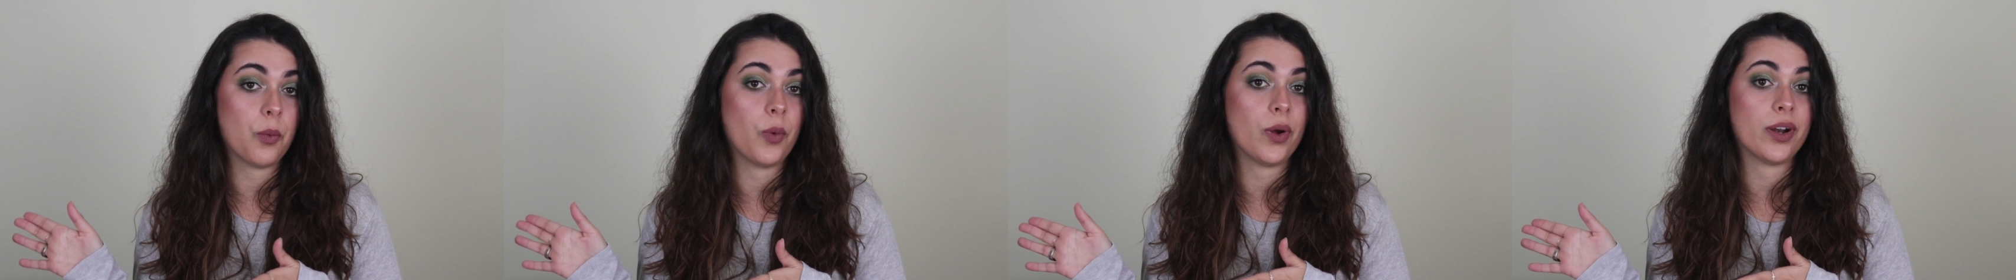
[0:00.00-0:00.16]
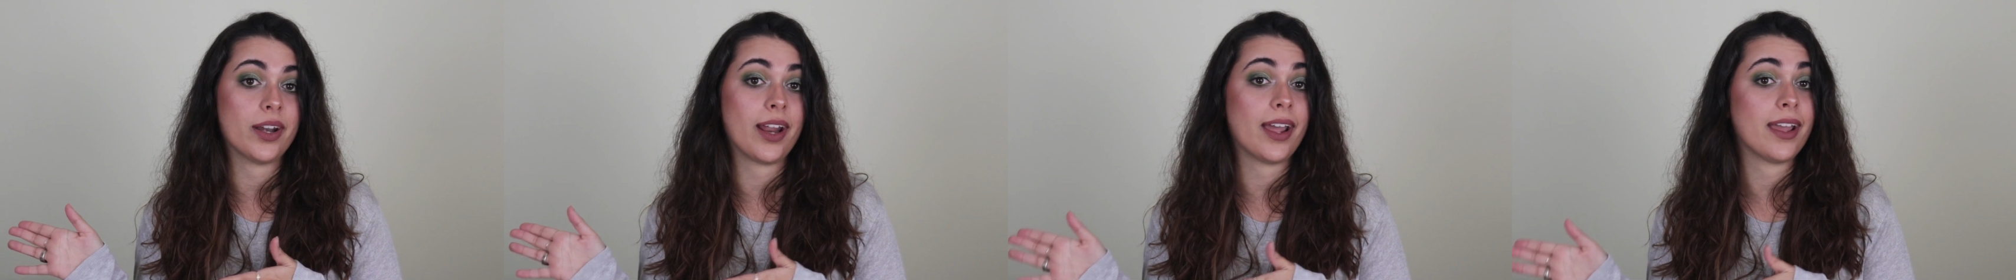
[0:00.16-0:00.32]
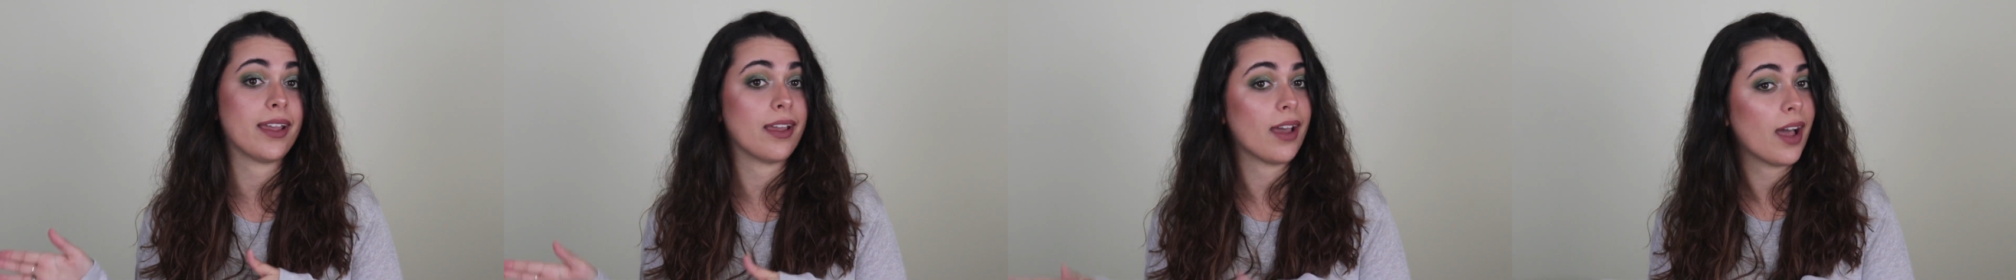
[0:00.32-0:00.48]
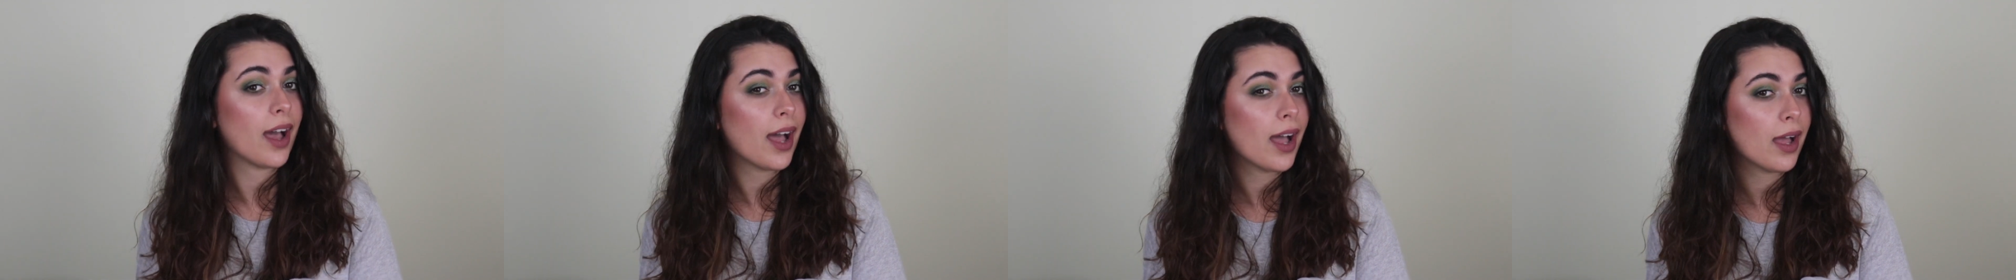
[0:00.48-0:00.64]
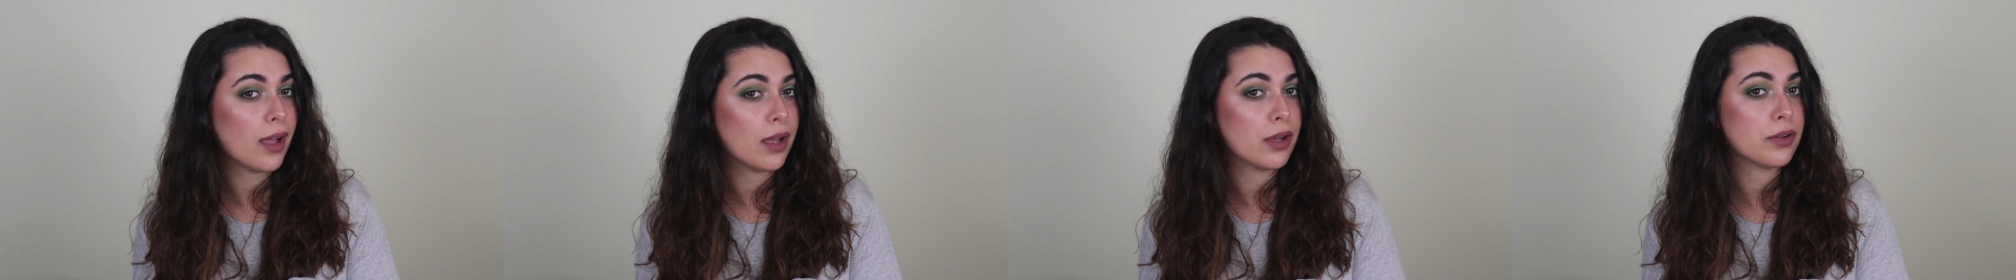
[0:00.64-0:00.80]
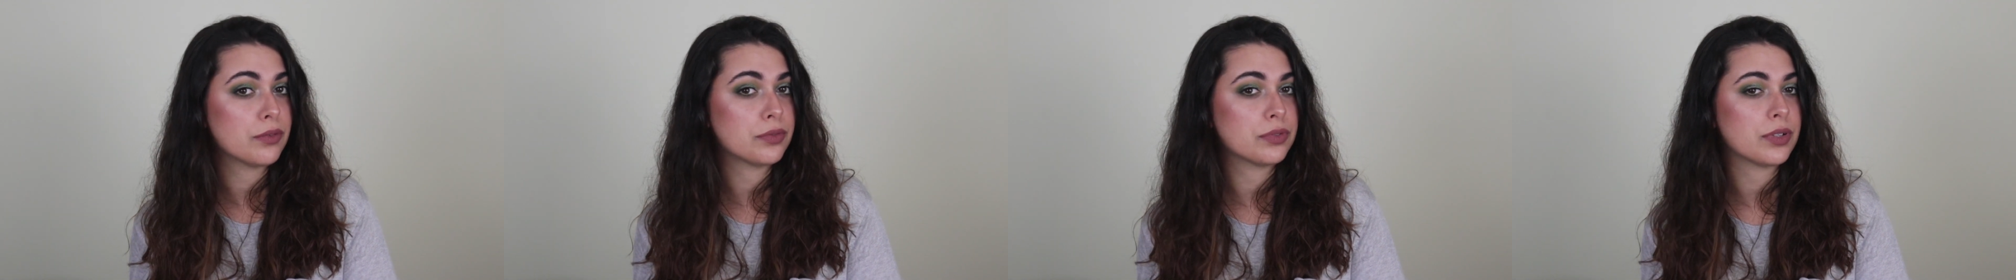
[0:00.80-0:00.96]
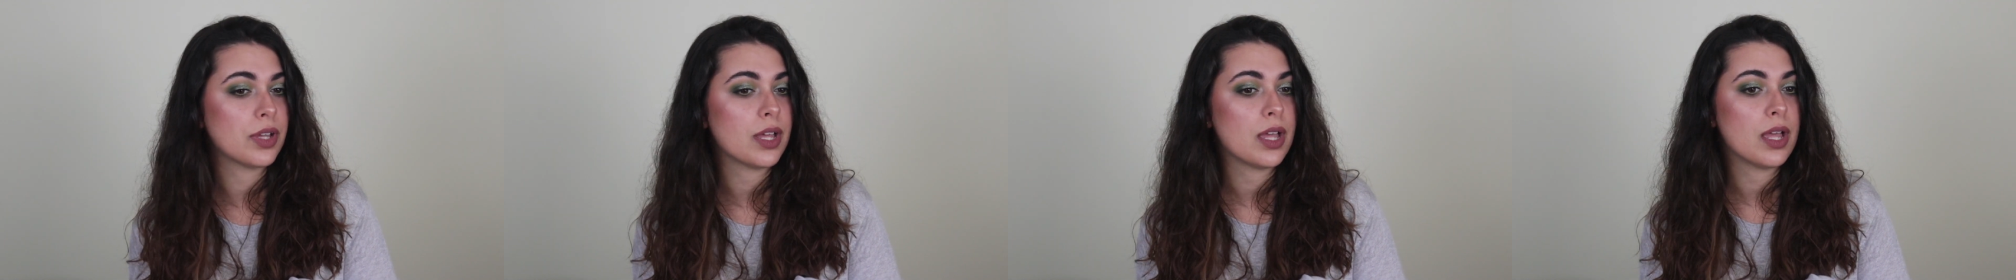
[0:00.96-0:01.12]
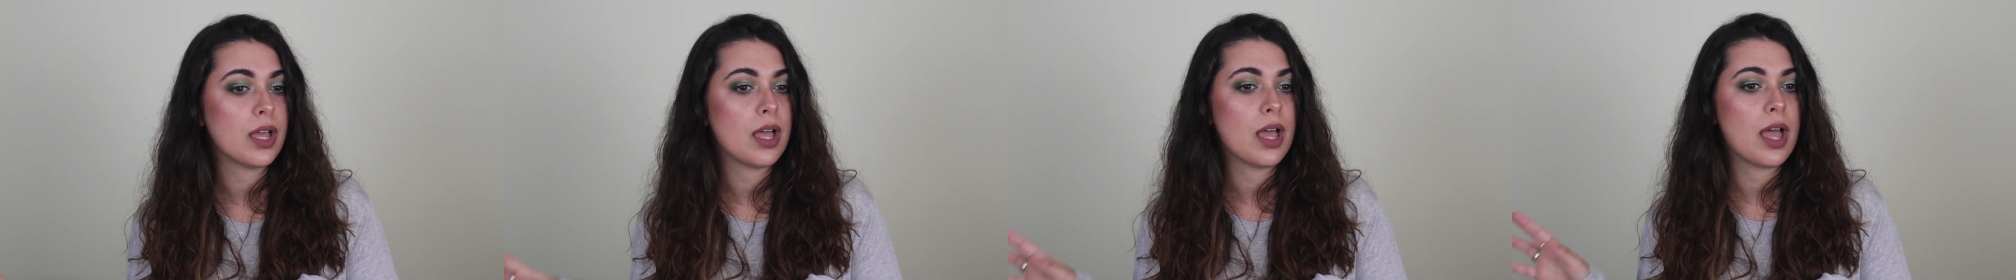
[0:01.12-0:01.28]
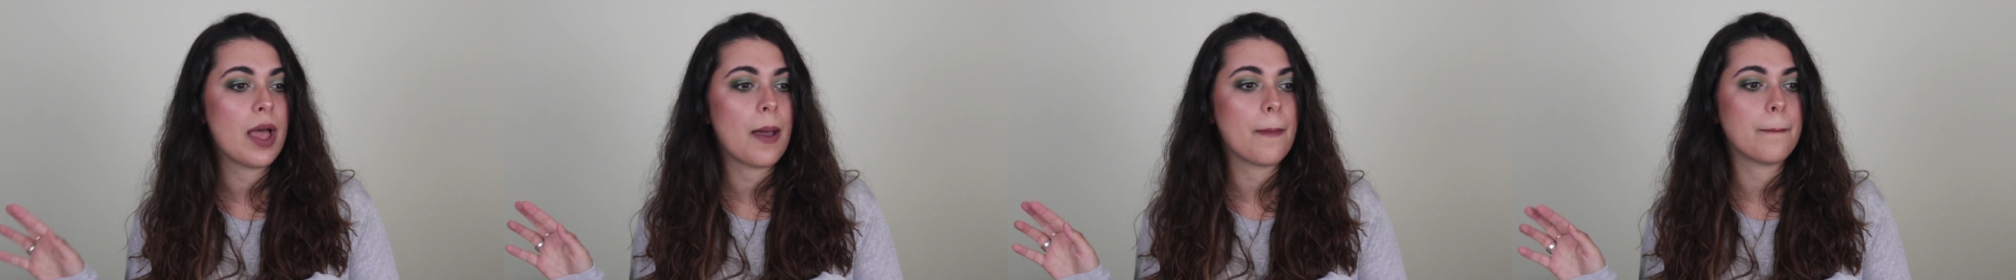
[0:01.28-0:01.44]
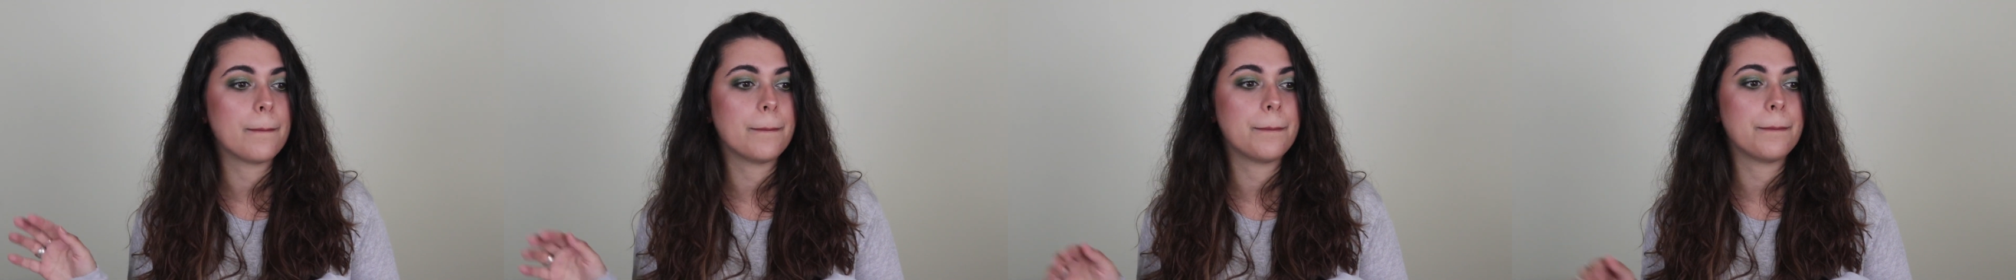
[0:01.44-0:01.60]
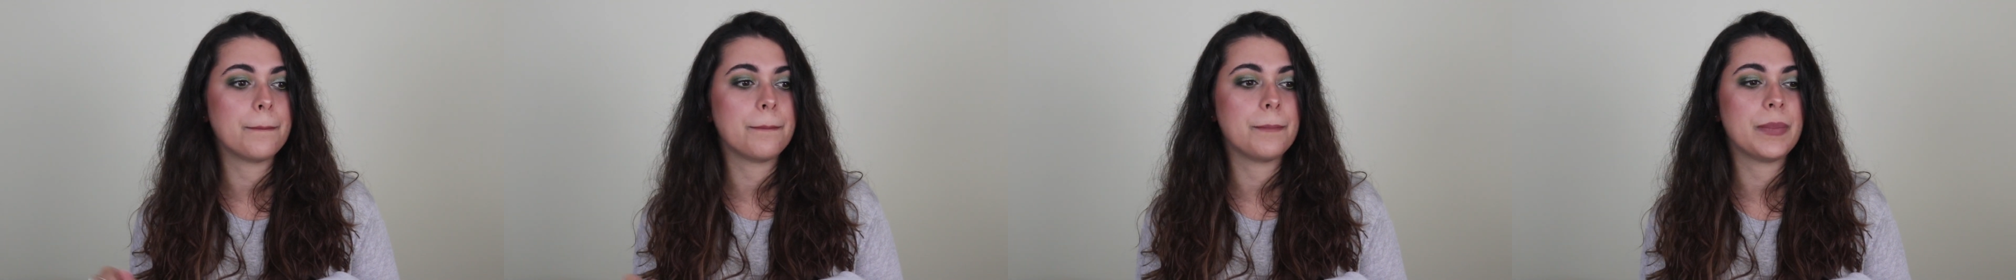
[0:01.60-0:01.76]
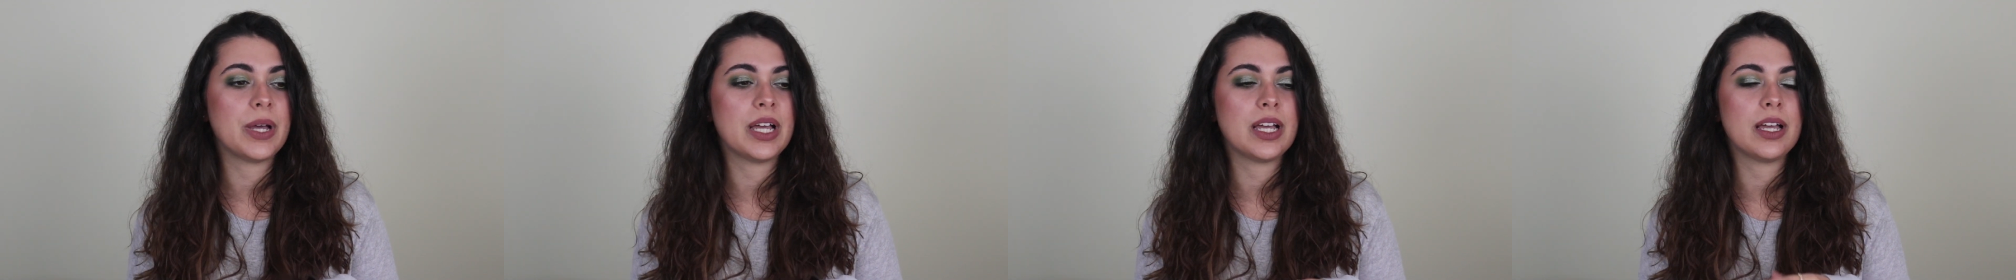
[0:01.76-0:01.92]
one I have,
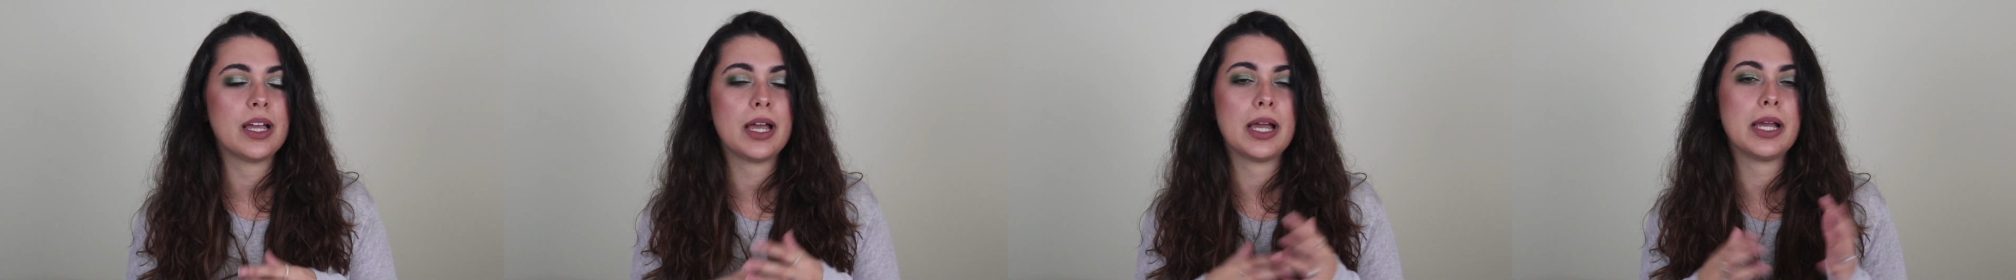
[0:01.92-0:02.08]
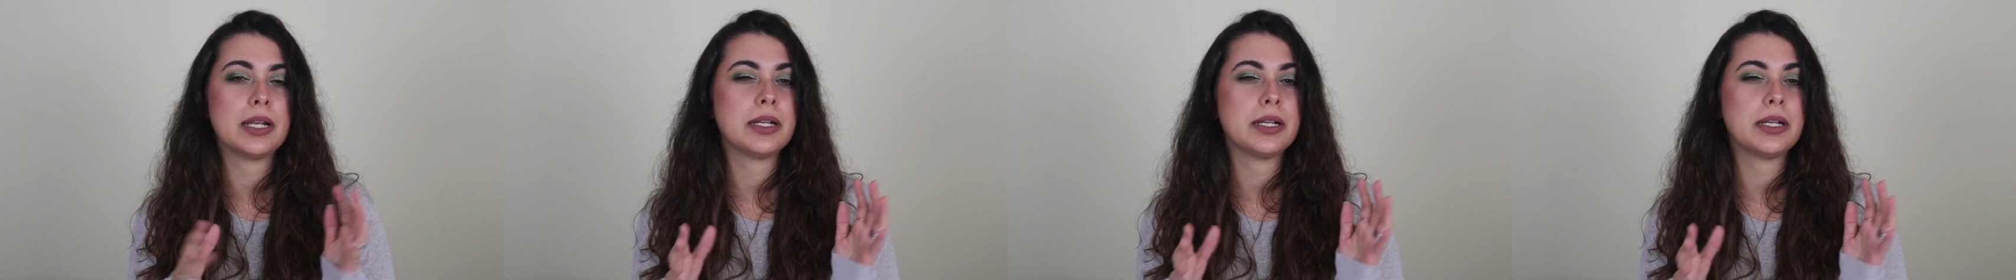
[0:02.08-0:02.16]
but